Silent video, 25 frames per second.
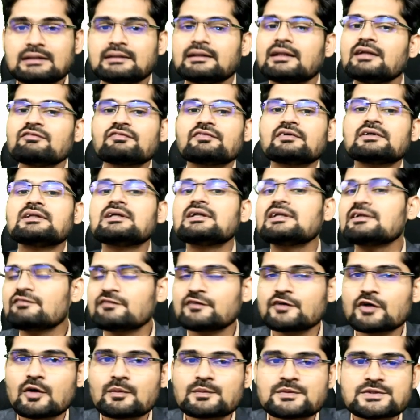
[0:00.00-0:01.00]
Then further, if
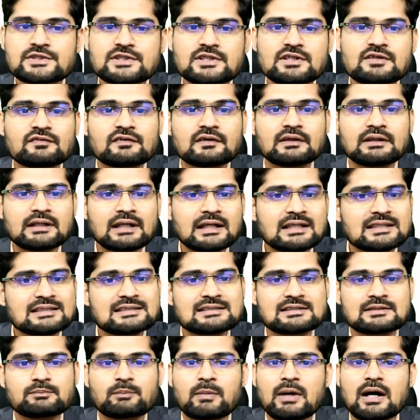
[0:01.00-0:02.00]
you observe,
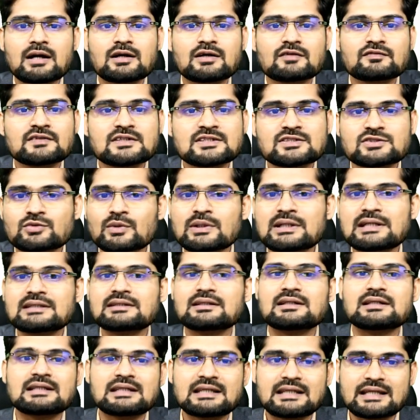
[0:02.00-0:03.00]
next part of this twenty
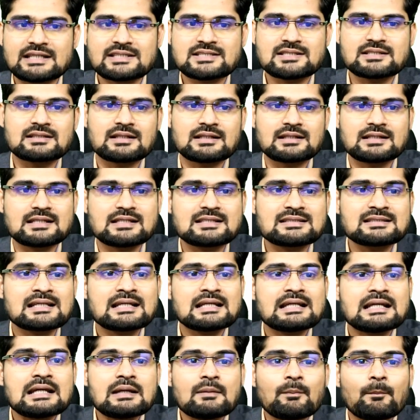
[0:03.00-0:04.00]
thirty agenda is
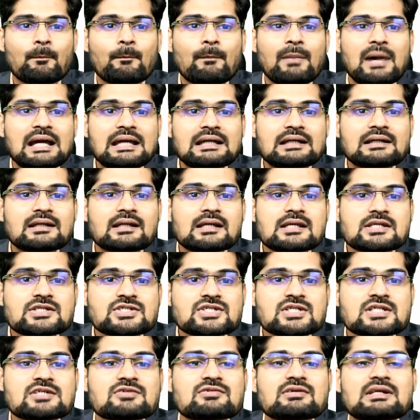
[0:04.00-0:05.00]

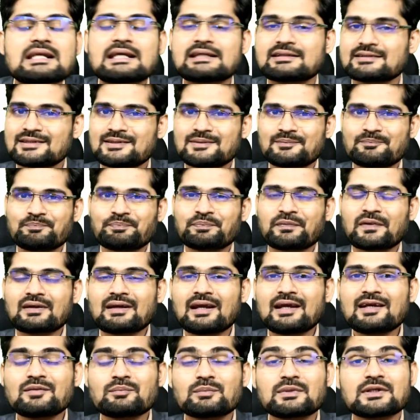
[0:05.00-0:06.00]
migration related, right?